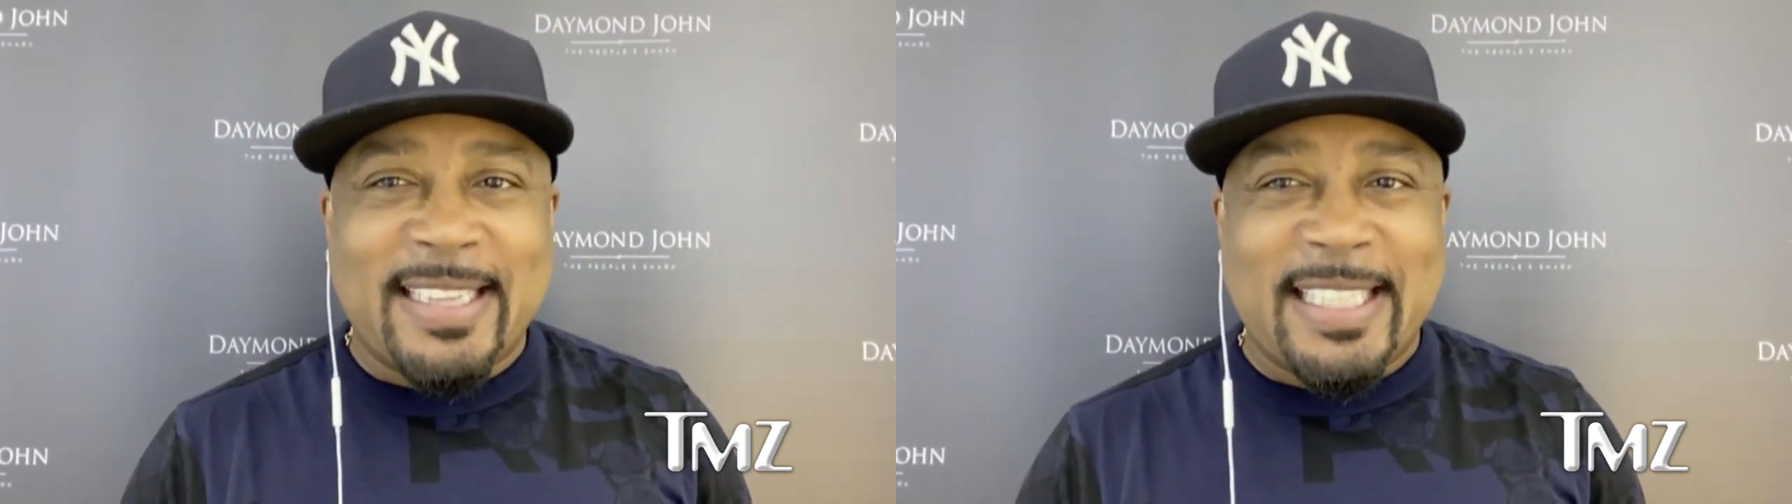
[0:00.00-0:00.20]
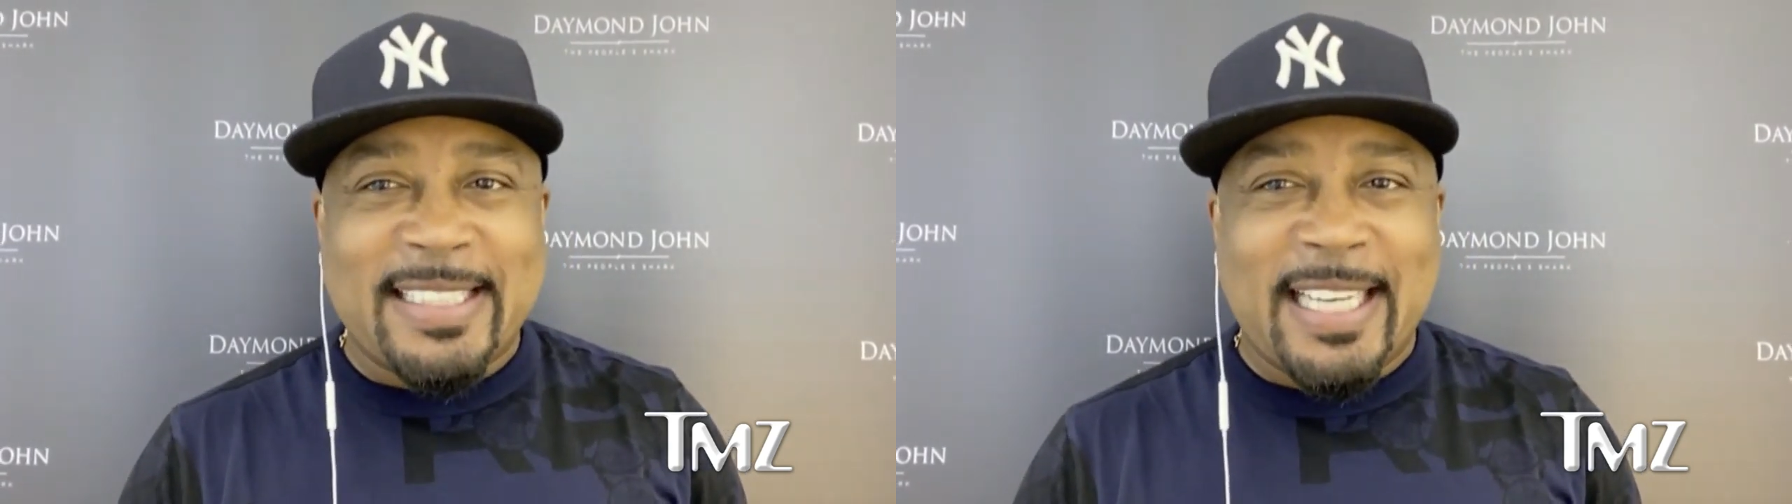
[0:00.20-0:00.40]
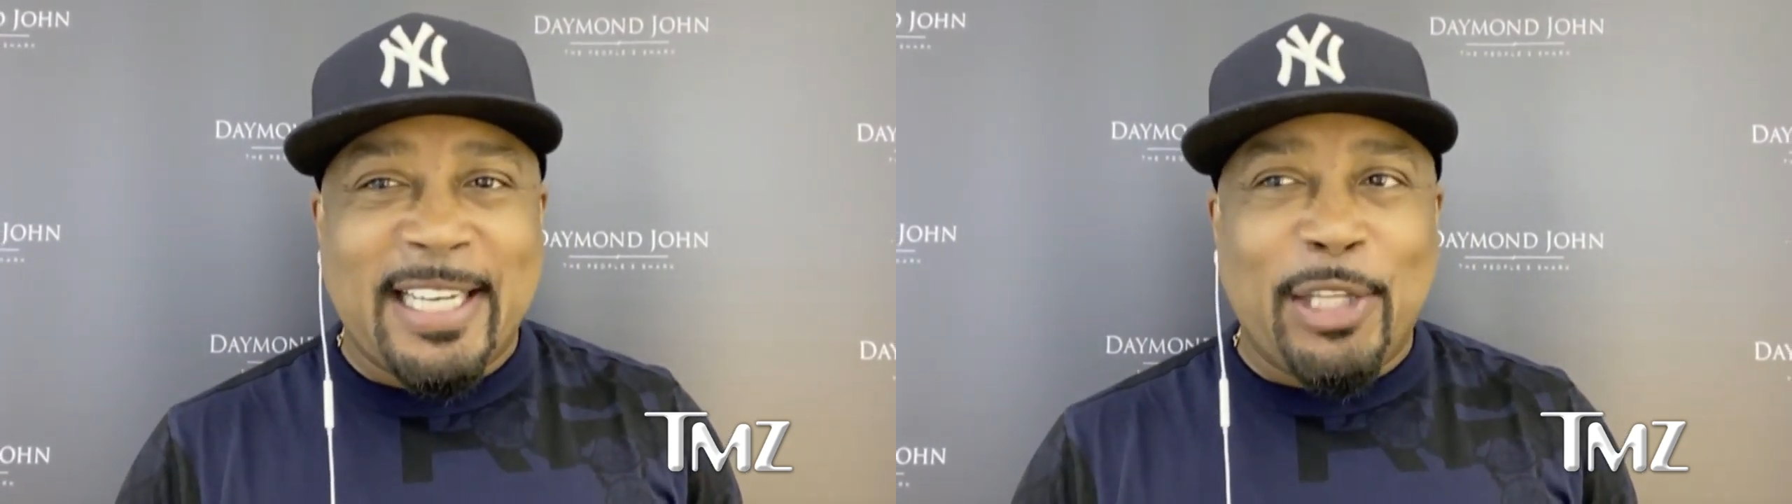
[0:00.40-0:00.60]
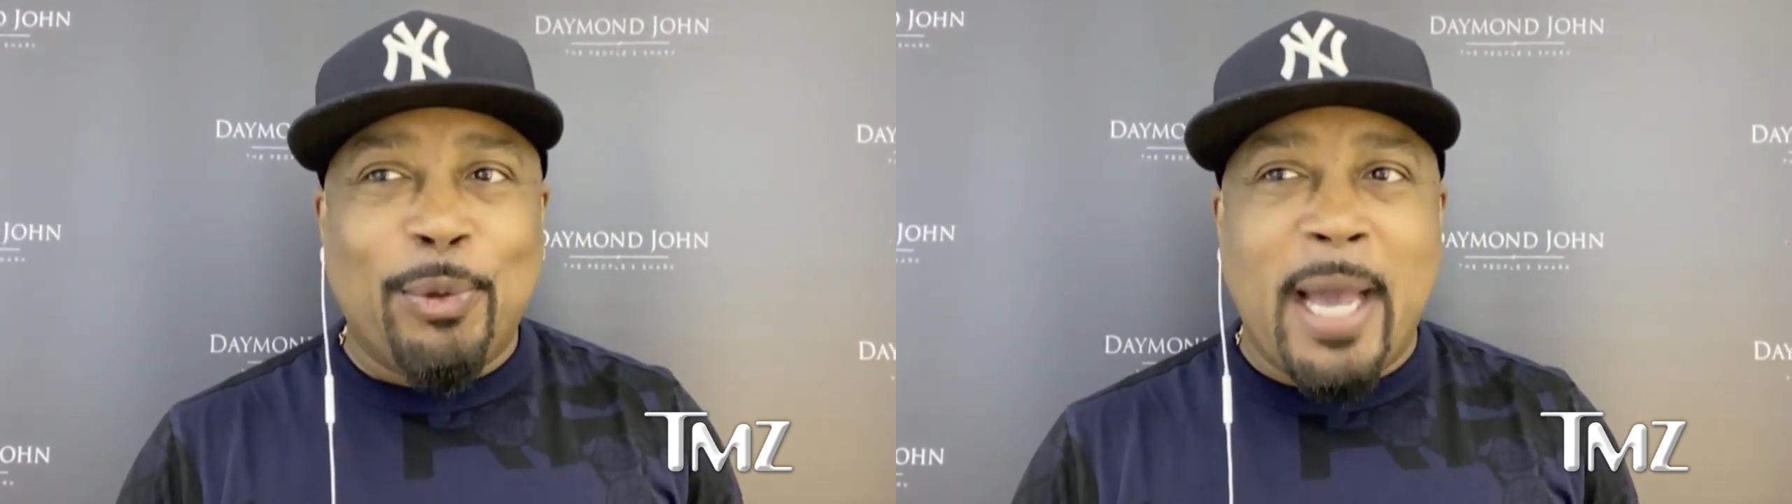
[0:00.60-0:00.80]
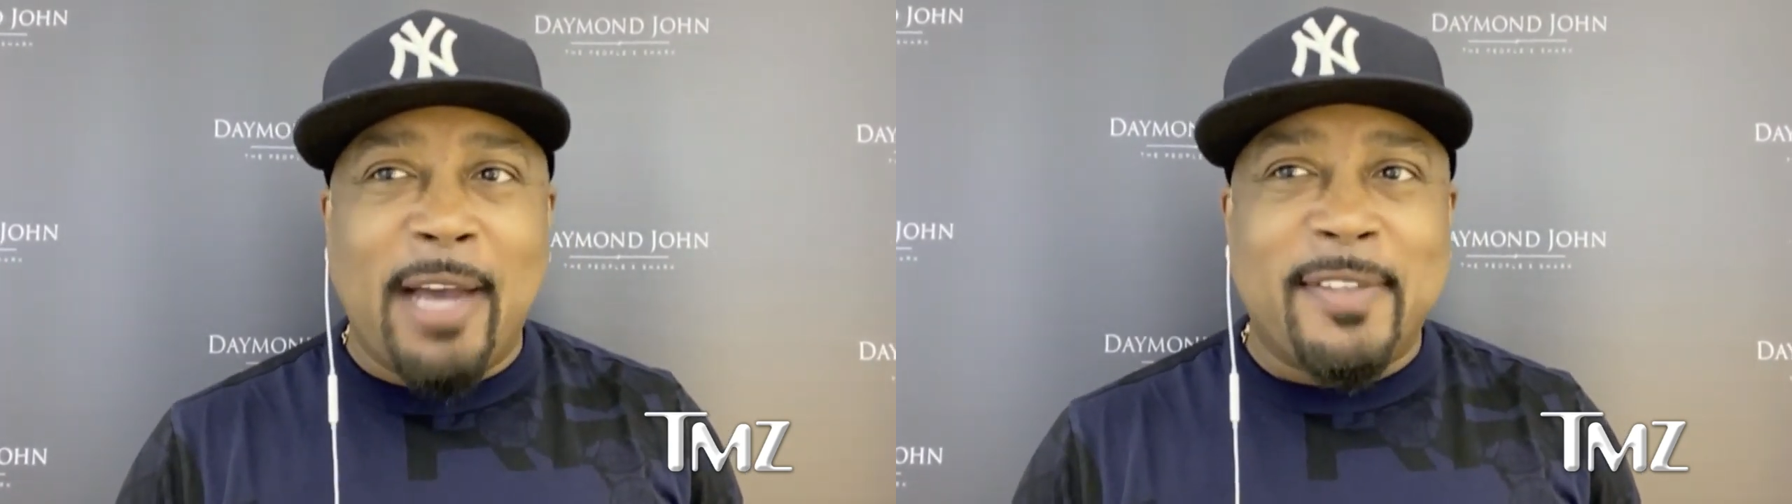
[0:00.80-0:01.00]
I think that
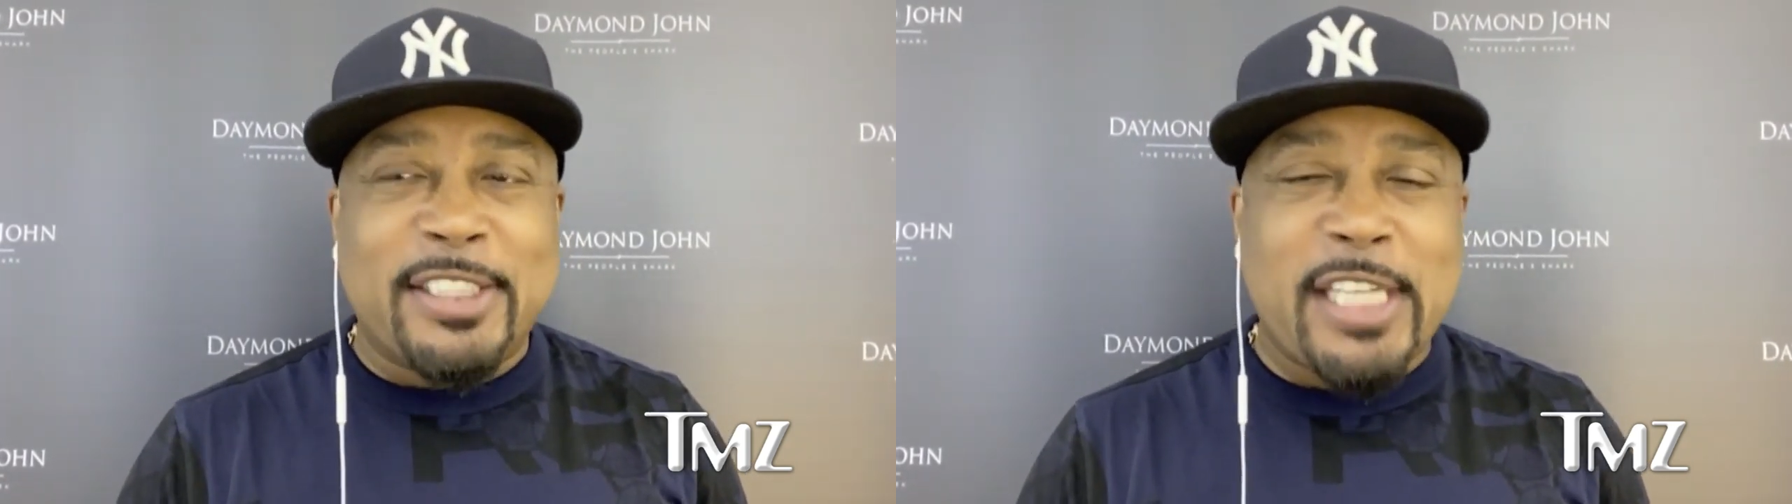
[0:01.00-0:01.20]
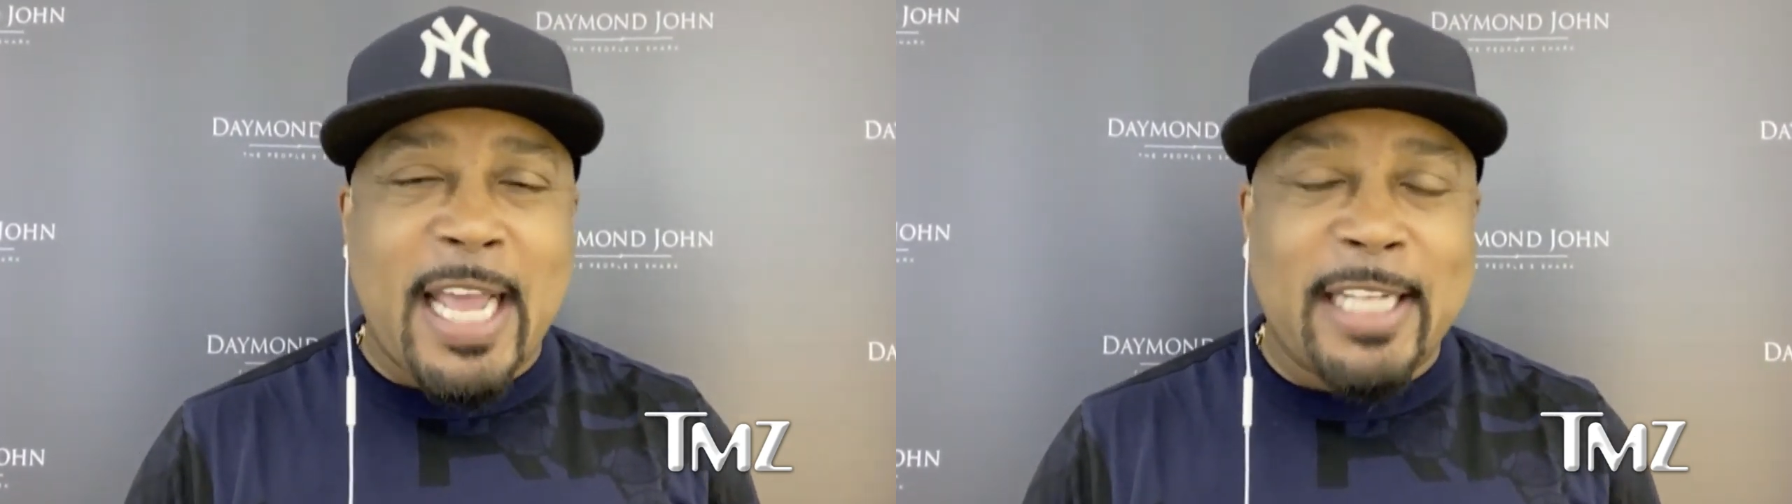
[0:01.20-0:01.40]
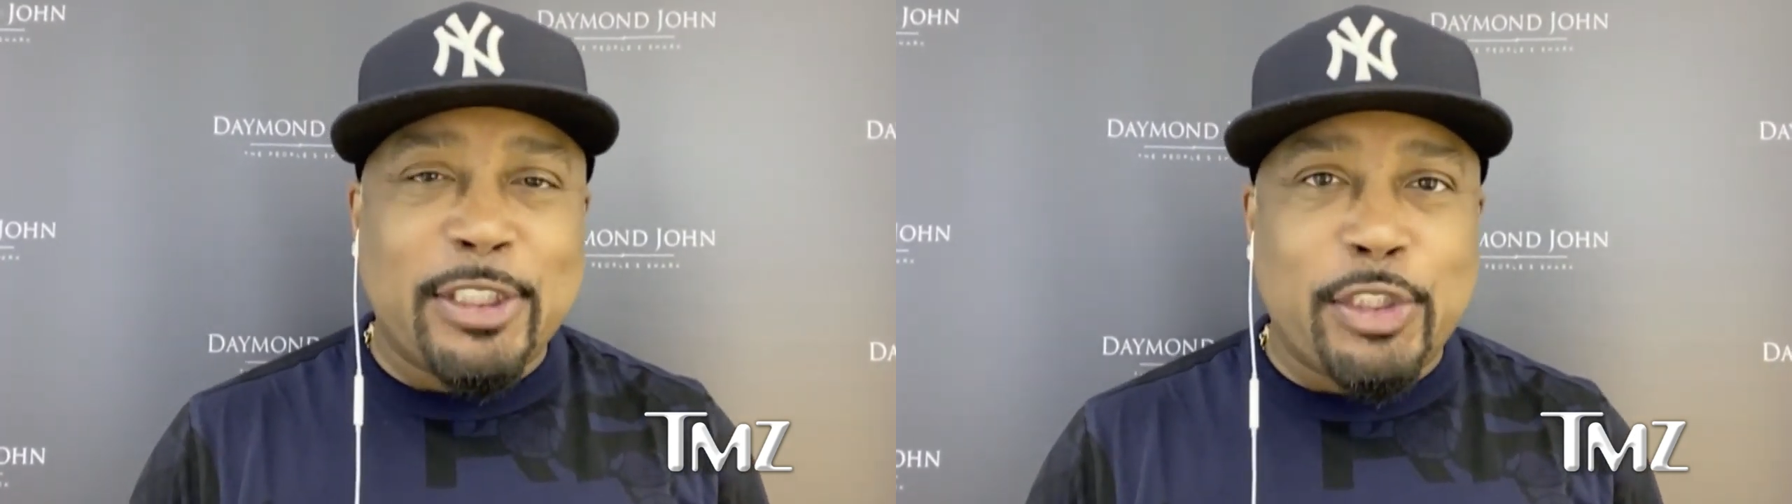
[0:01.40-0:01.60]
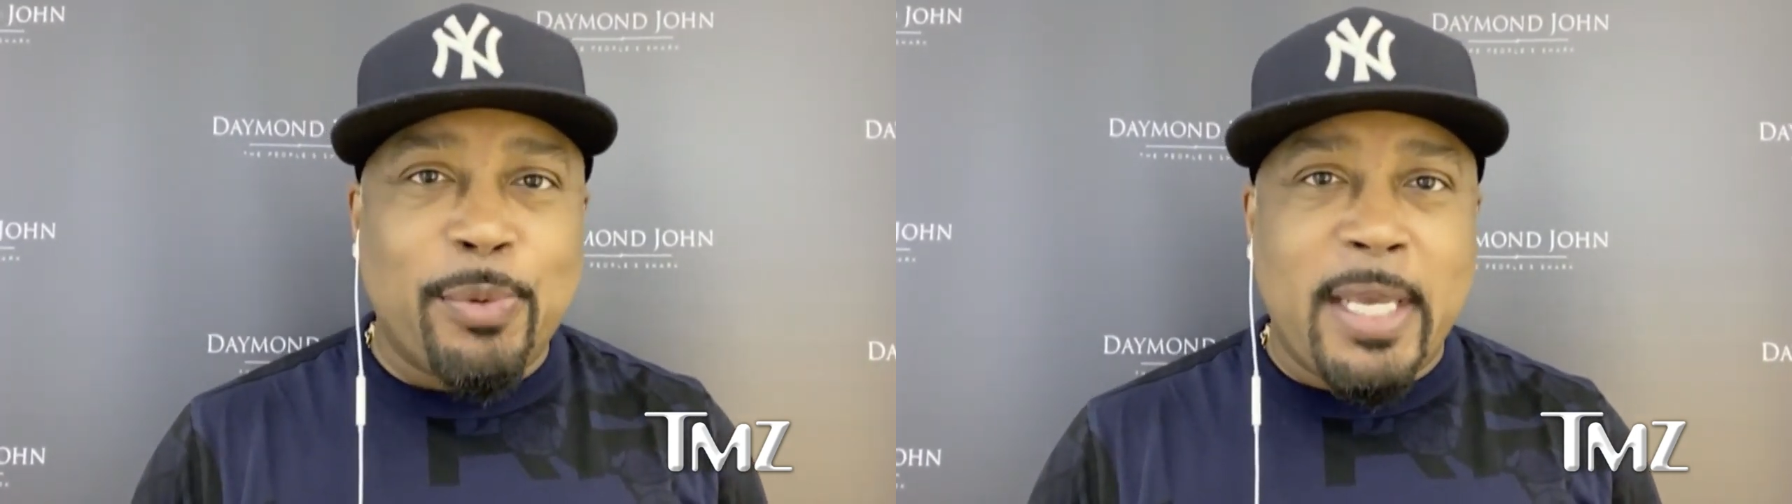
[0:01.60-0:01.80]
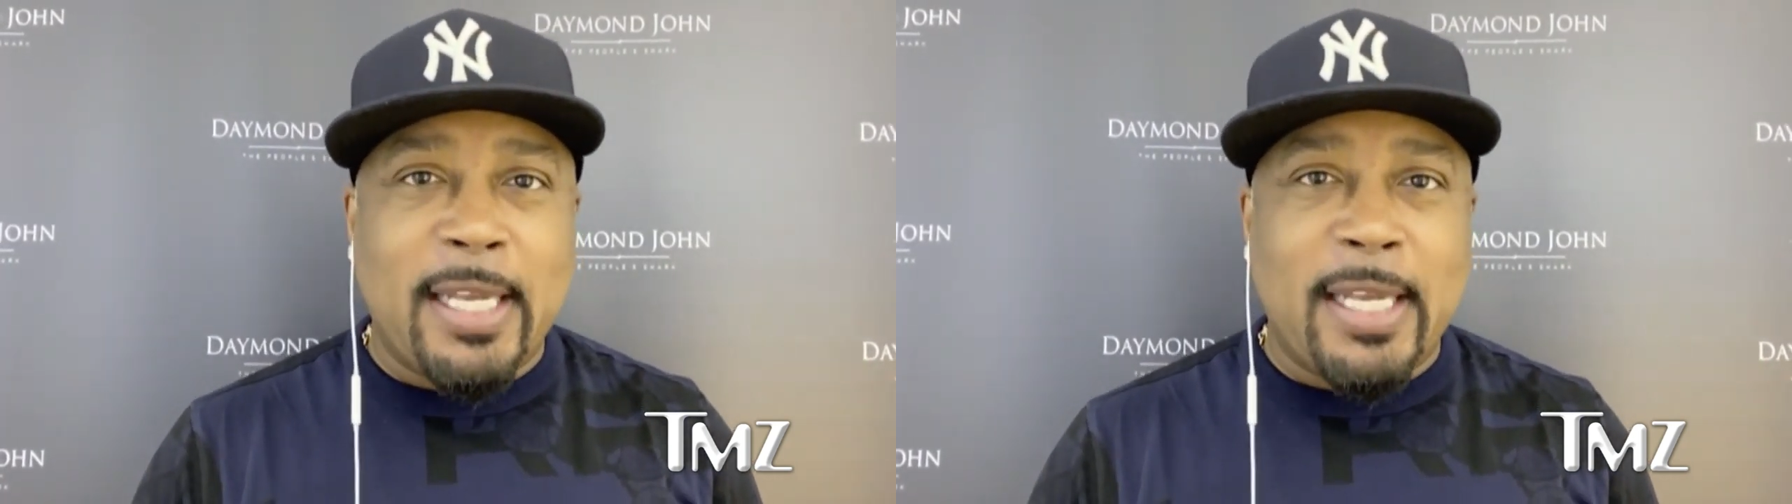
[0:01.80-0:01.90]
you have a chance to